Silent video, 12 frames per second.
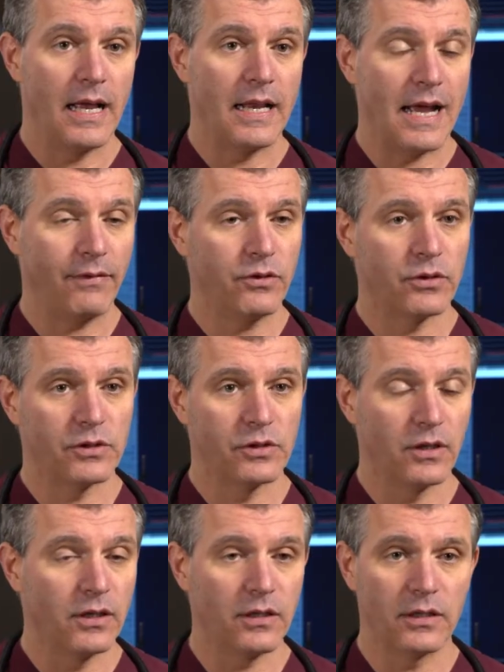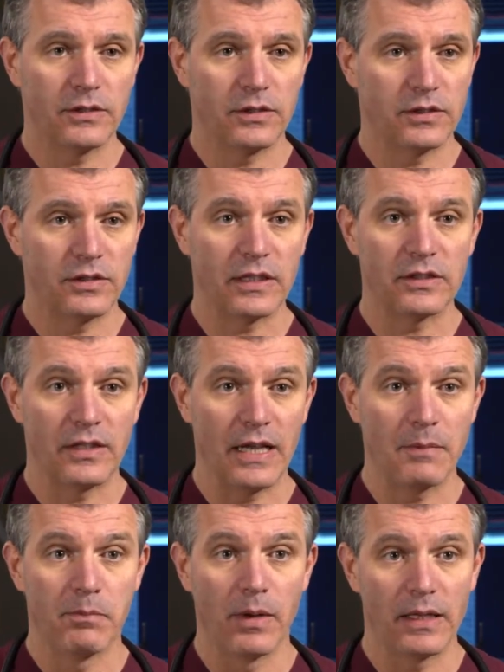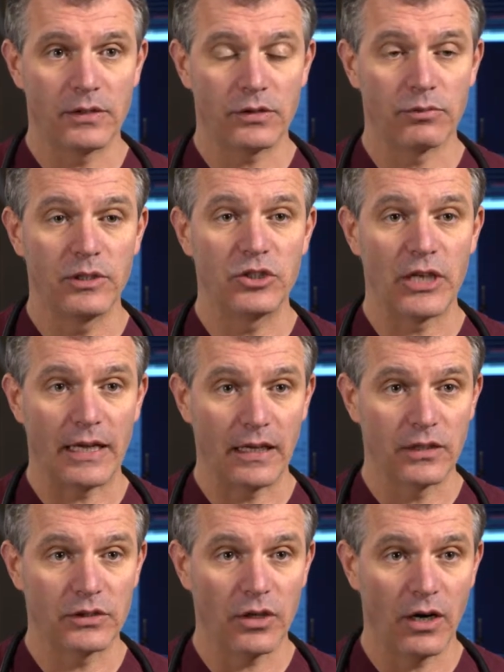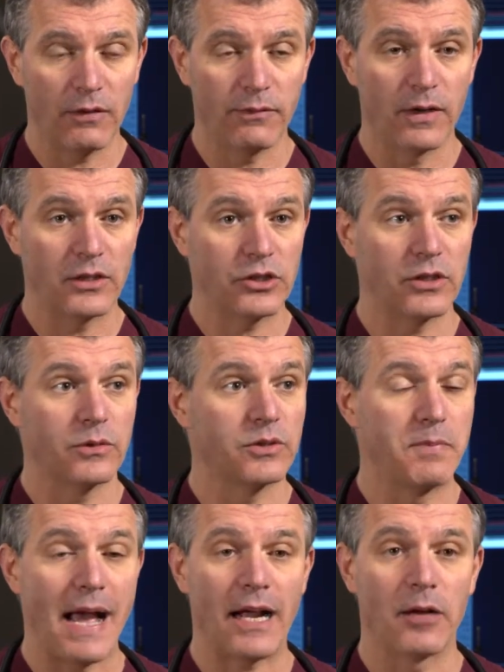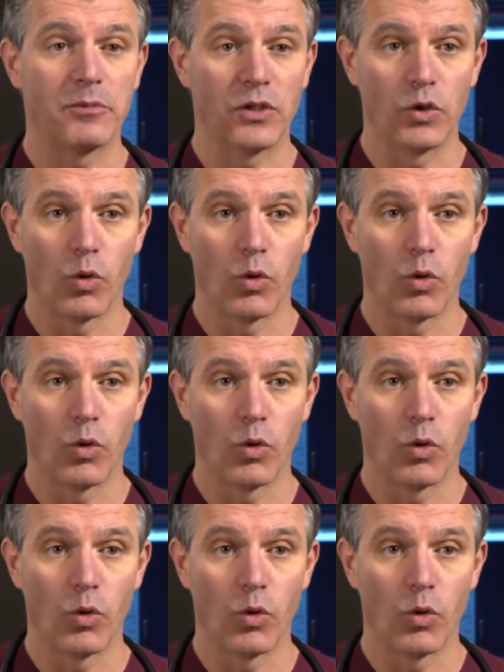and after as little as six to eight months, rechecking his heart function, it was back up to